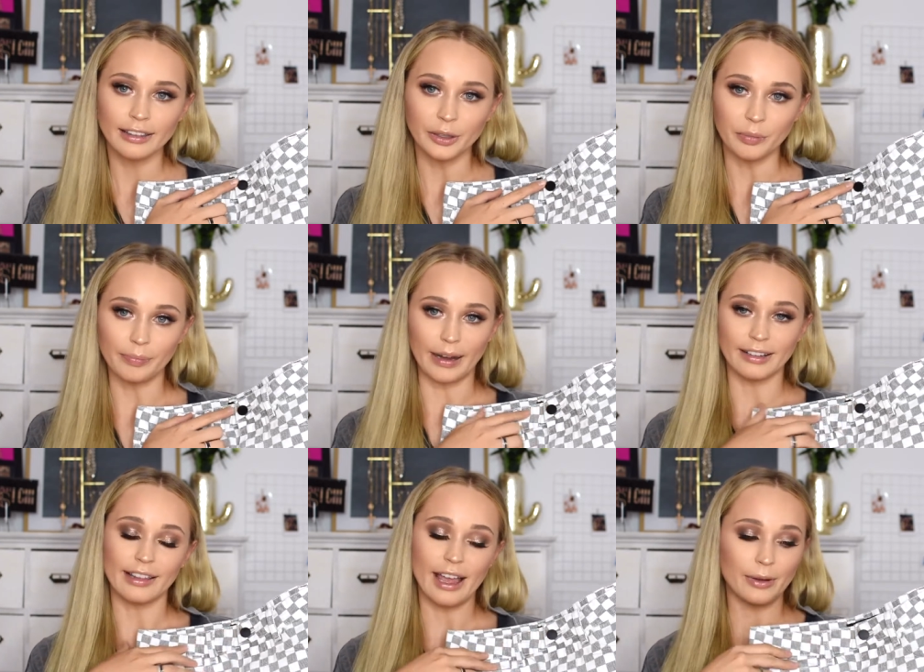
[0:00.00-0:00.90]
little
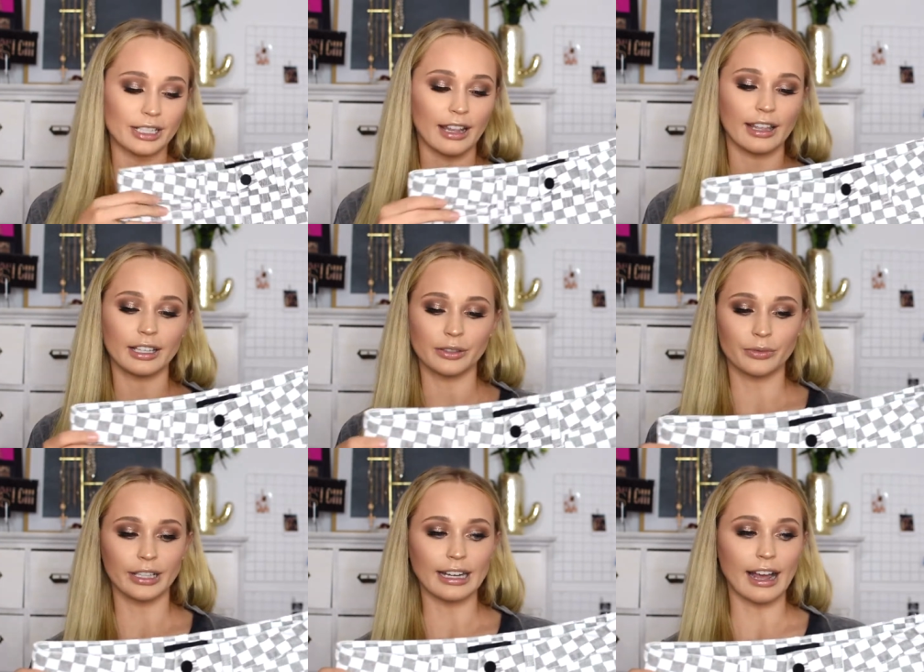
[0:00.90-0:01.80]
button there which I think is a
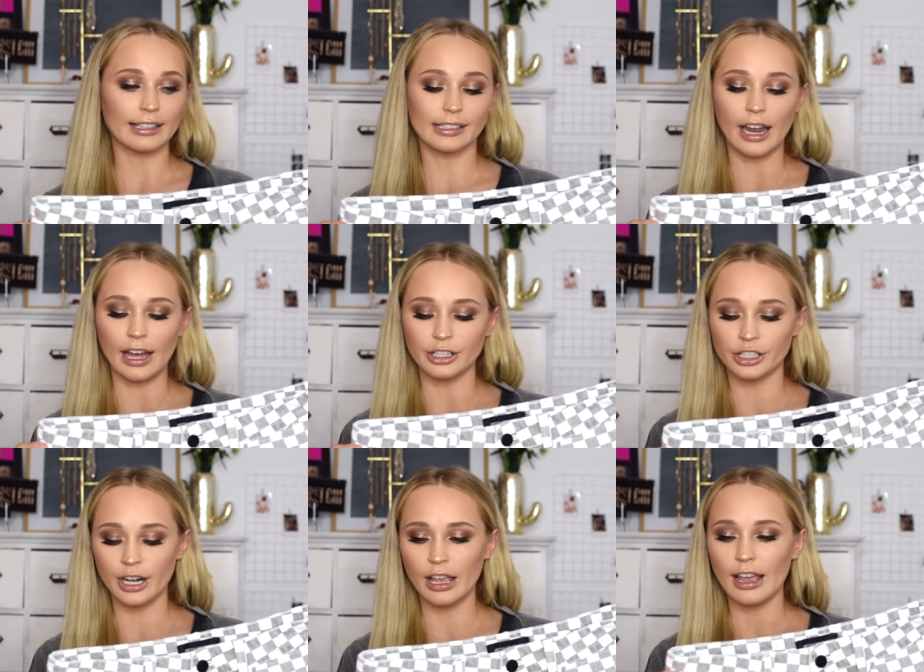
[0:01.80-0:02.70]
really nice touch.